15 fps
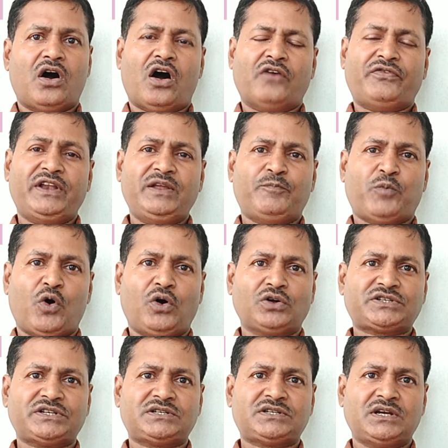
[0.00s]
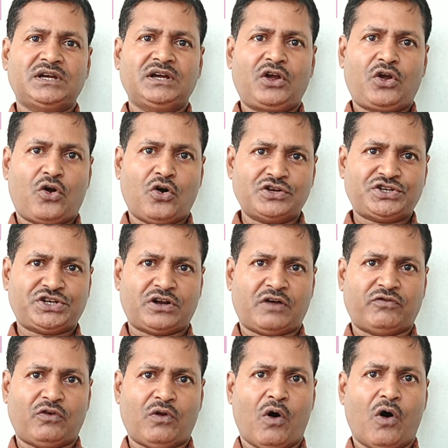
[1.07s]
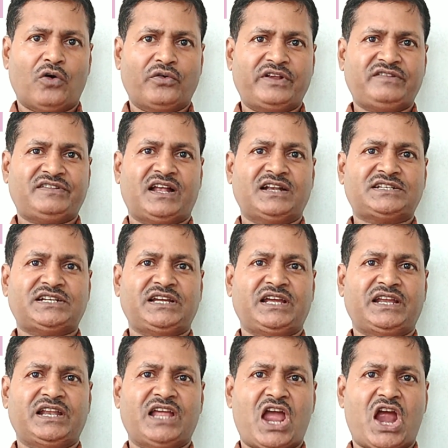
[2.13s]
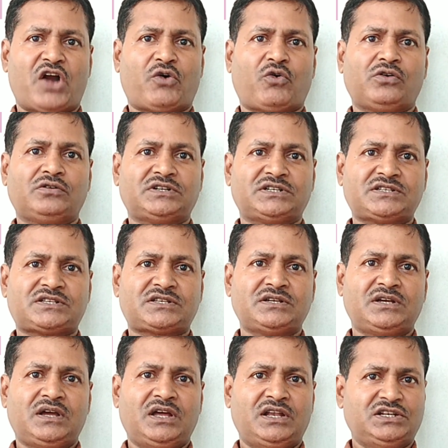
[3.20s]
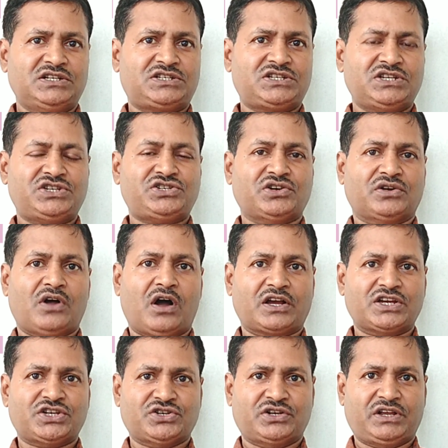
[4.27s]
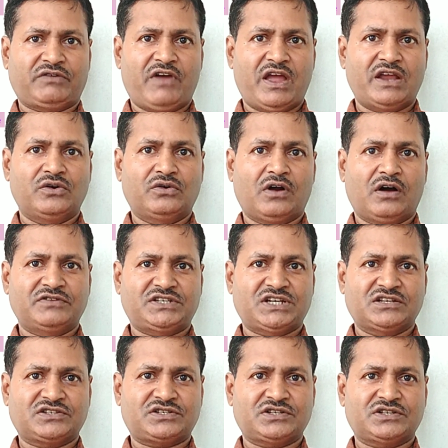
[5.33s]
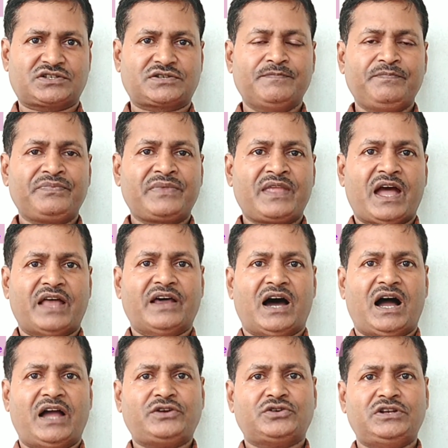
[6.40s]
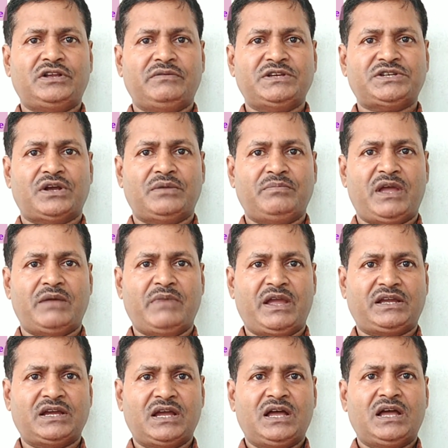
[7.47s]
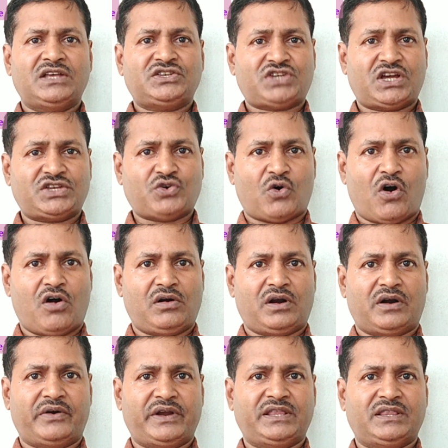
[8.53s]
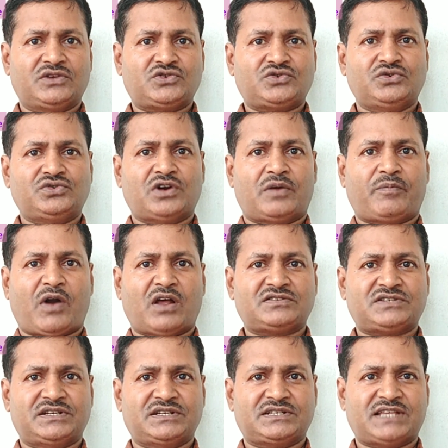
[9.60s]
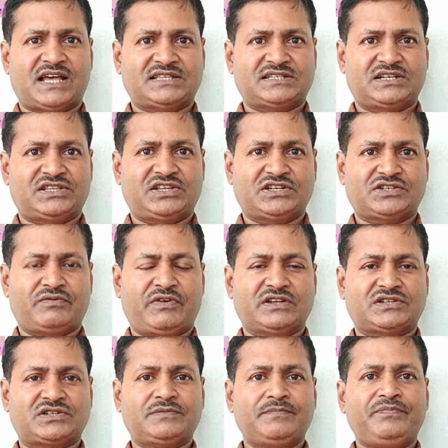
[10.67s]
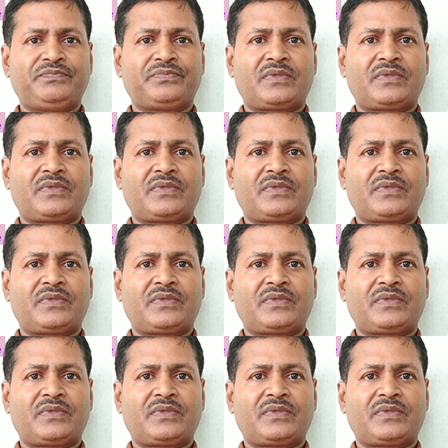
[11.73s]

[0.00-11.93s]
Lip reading: of an important question of law resulting in erroneous decision occasioning failure of justice, and the High Court division may make such order in the suit or proceedings as it thinks fit.